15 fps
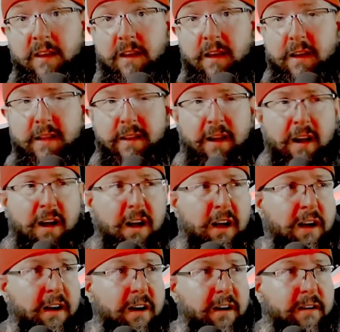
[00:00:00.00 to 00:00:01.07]

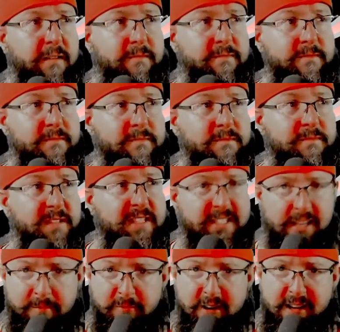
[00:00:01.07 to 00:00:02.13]
in
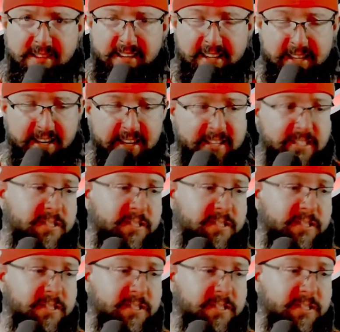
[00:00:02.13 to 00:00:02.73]
December, I think it is.